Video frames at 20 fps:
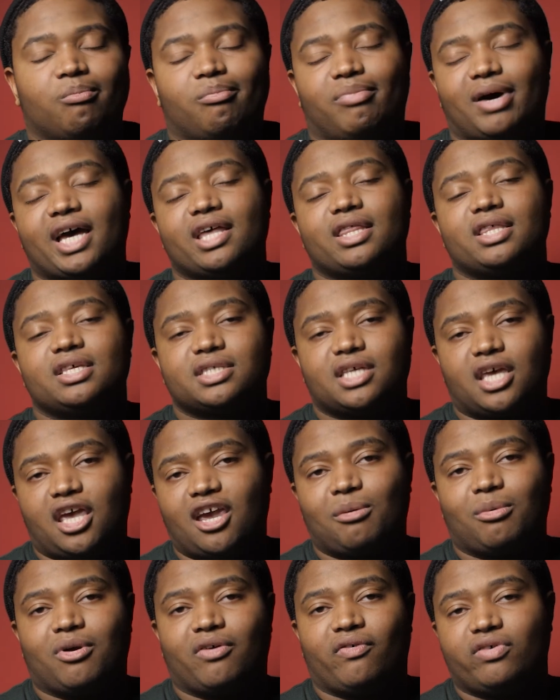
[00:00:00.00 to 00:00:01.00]
buy this
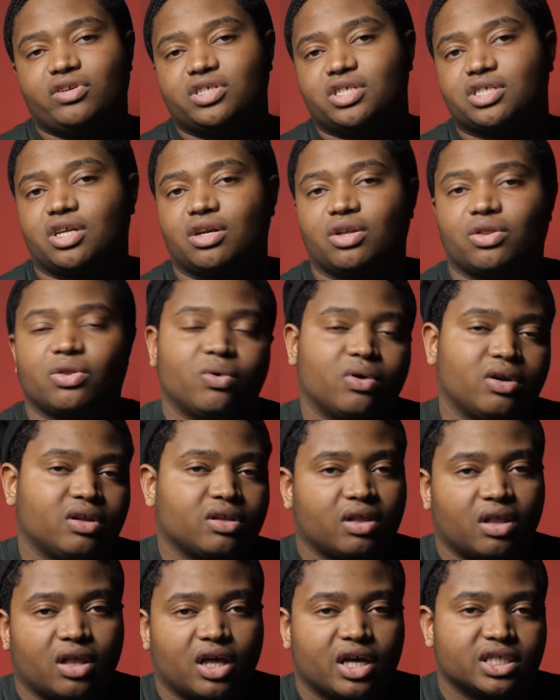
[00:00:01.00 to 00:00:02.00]
camera if you're just going to throw it in
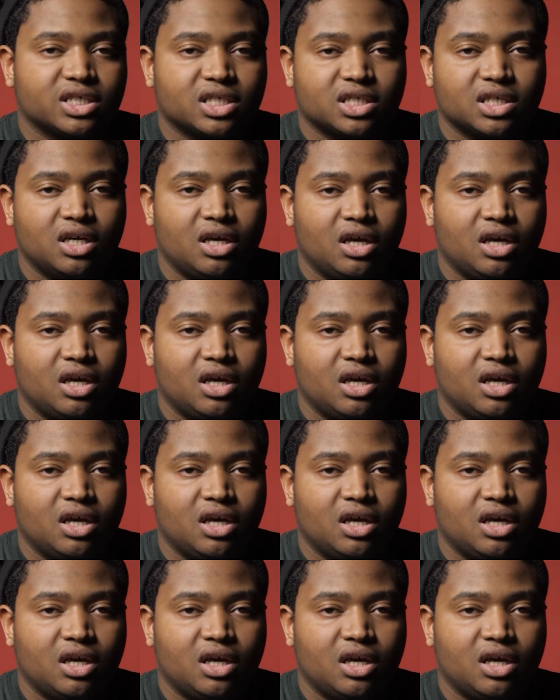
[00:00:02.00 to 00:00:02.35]
the closet.